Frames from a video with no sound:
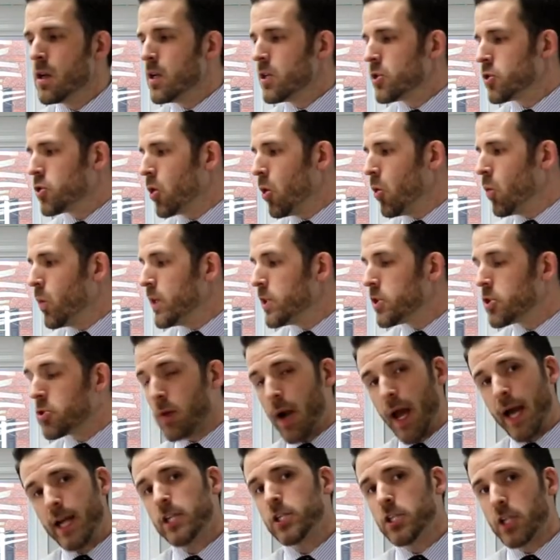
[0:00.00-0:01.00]
So we
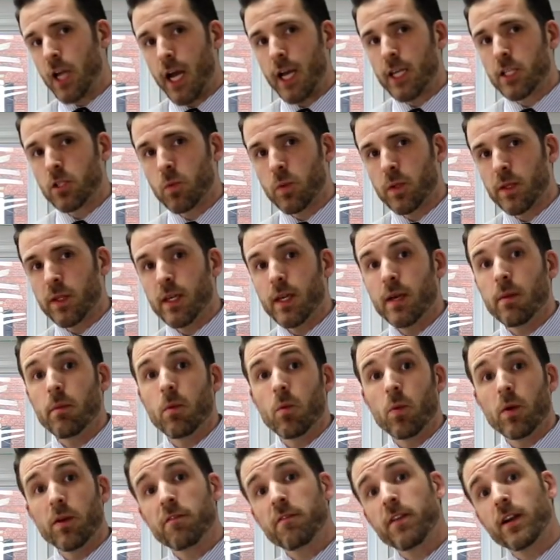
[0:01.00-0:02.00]
strategized with them
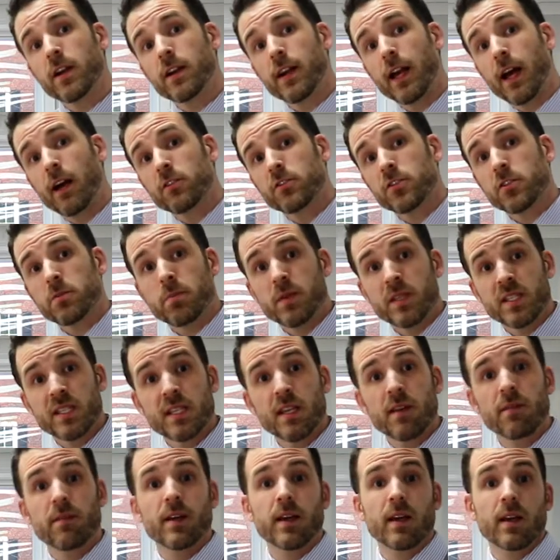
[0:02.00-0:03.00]
and we figured out
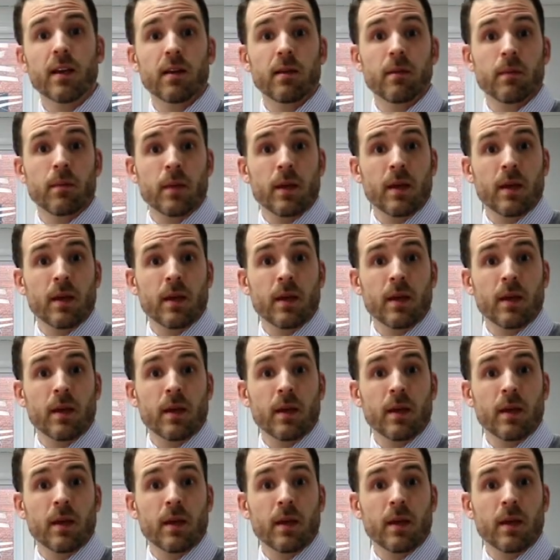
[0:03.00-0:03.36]
specific